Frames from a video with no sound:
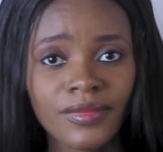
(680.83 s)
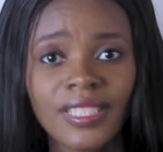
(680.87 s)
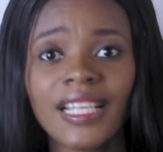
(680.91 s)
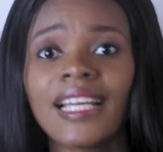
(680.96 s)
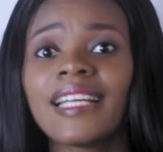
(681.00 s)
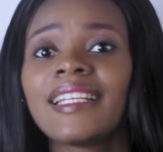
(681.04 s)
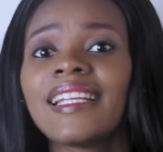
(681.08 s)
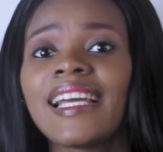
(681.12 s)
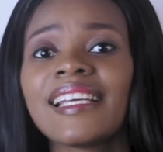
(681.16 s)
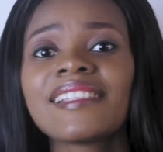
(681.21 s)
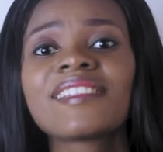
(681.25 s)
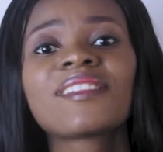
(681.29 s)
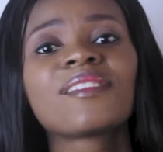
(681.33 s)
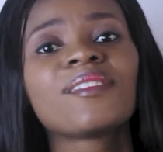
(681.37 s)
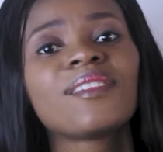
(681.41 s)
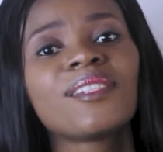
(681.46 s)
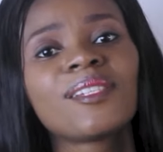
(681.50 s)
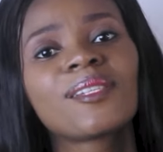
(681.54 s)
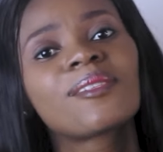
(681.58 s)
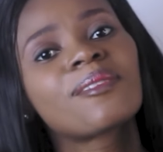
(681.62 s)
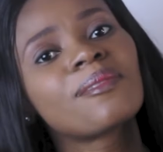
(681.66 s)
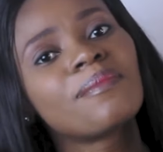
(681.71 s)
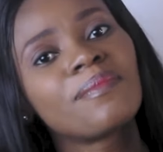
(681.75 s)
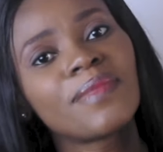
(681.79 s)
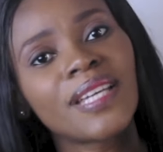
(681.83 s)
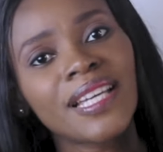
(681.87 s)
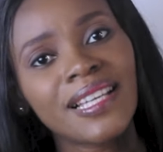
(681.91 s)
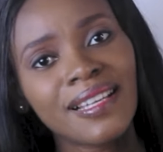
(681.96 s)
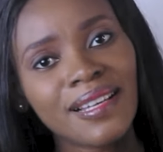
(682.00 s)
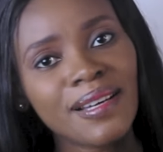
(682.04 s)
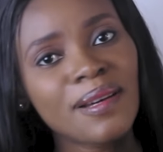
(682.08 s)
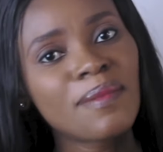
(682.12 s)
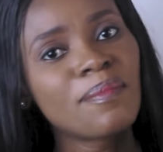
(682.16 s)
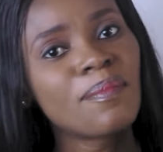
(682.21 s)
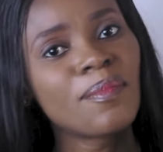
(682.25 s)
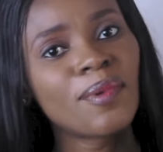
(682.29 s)
And I still need to
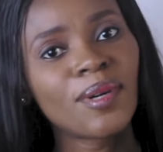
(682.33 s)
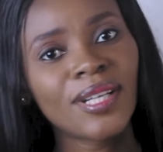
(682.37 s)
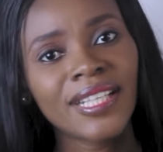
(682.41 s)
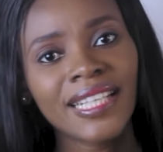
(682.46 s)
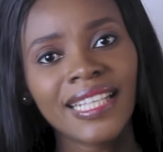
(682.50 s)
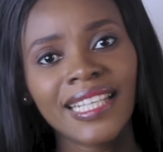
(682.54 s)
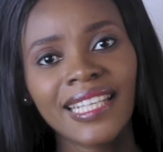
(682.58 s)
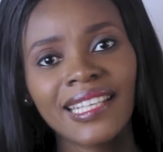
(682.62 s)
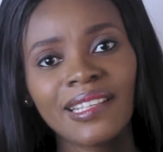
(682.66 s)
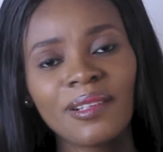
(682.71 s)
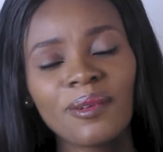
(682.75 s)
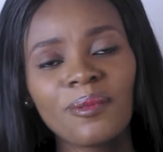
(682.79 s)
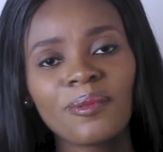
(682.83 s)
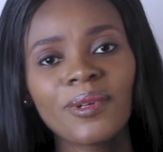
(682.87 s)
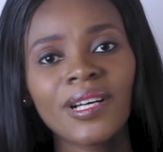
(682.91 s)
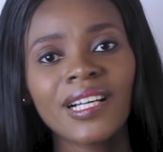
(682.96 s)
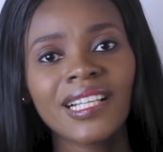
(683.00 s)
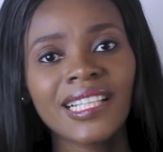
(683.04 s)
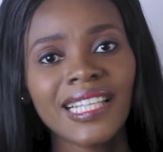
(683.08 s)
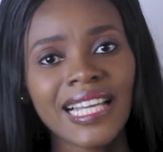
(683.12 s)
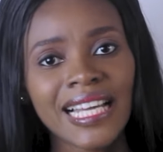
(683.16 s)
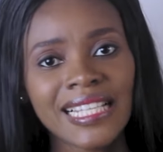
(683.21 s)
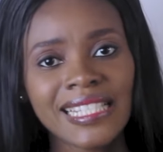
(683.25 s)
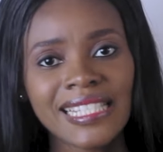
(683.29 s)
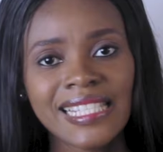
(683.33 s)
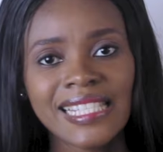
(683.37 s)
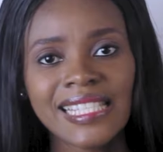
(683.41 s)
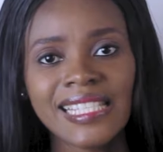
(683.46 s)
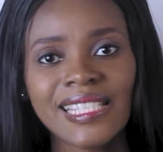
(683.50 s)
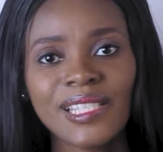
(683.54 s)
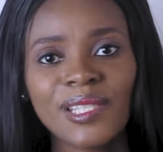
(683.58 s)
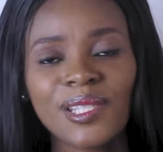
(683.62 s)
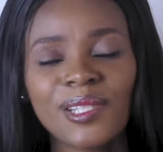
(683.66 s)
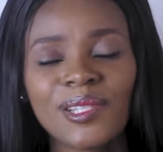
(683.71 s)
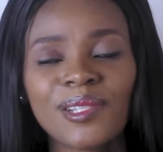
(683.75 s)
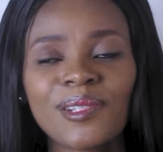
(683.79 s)
make money while I
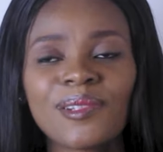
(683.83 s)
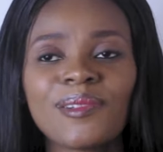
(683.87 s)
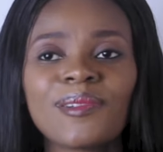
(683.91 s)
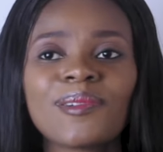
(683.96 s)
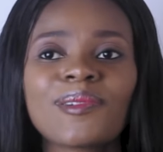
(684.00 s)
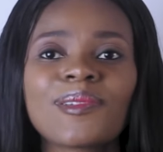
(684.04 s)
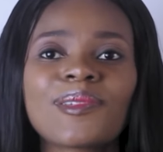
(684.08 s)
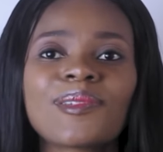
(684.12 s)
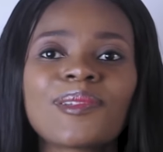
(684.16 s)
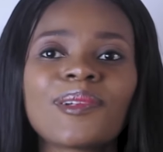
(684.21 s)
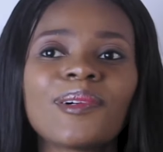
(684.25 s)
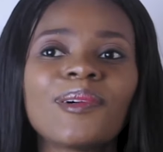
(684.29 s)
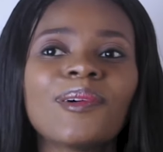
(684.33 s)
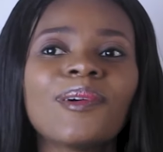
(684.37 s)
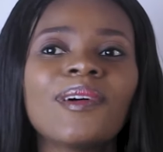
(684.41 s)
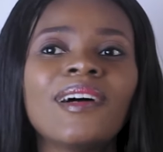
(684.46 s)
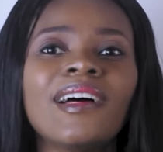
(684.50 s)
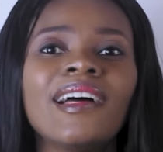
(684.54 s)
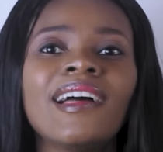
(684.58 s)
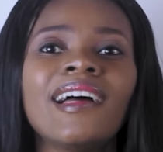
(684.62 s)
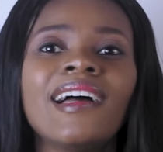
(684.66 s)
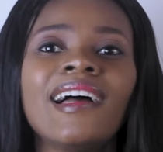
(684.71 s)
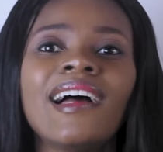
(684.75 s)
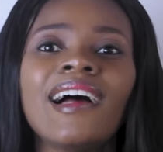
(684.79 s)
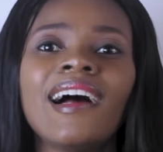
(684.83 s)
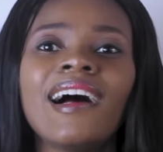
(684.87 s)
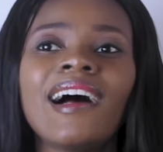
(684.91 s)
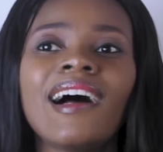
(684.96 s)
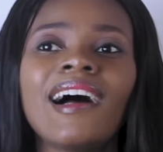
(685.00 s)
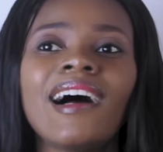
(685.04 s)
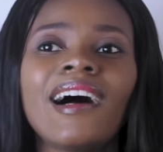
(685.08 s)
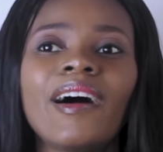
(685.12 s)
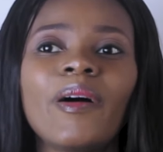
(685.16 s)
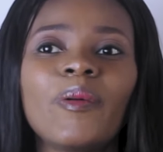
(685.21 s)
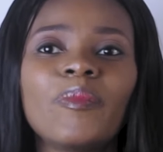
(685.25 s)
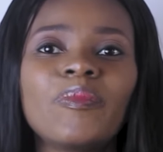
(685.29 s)
teach, you know. So,
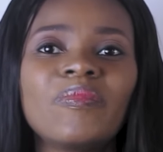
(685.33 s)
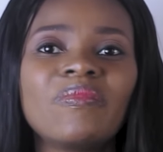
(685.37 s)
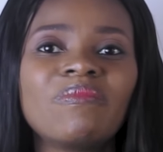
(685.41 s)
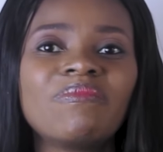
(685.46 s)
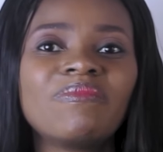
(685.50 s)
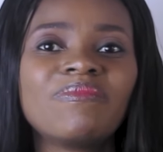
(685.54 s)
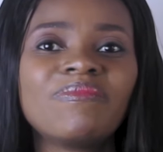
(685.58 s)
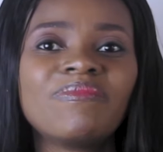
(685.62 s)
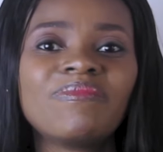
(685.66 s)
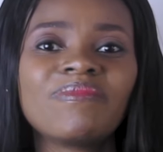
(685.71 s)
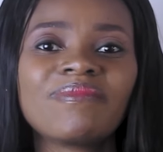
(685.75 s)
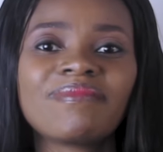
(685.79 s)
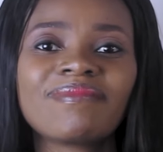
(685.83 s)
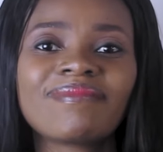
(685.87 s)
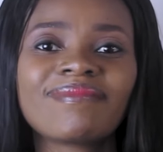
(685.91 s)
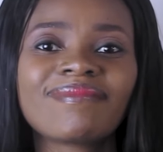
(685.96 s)
some